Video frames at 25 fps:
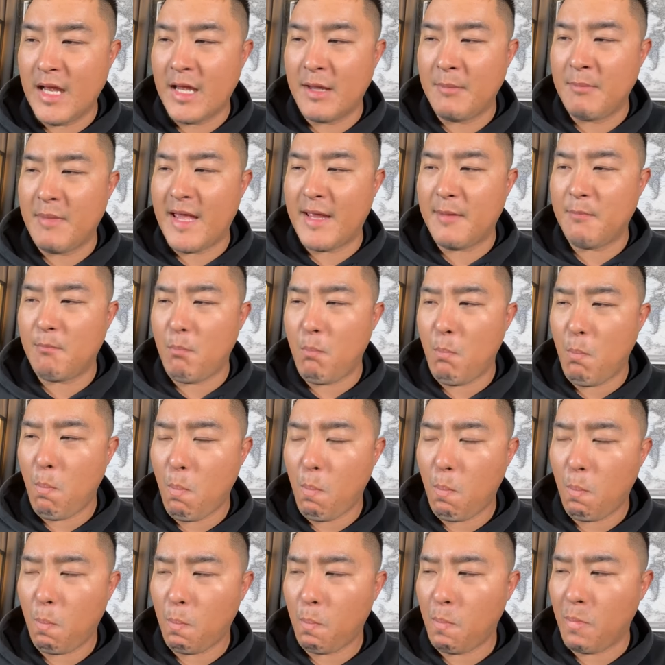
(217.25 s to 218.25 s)
Amen.
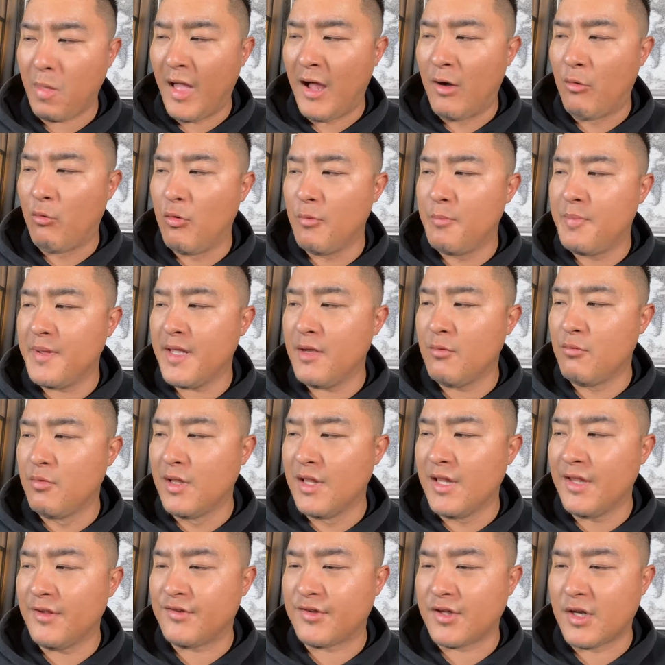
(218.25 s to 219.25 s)
I will be
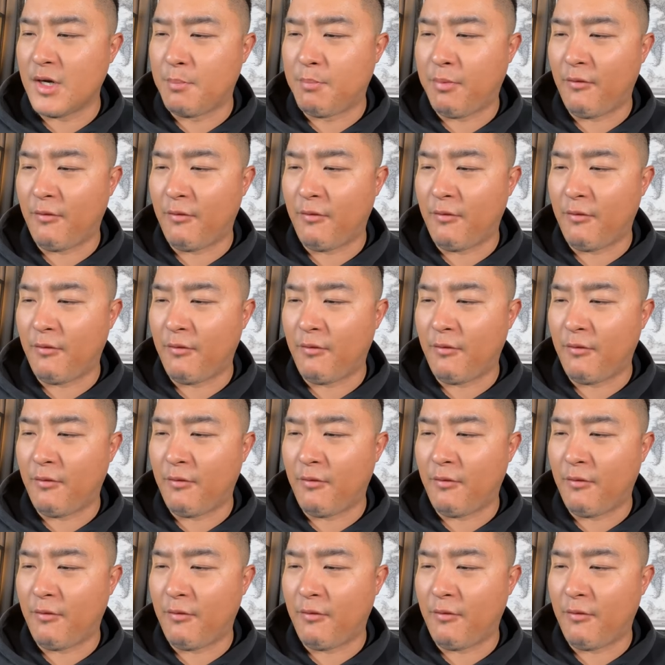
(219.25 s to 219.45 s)
releasing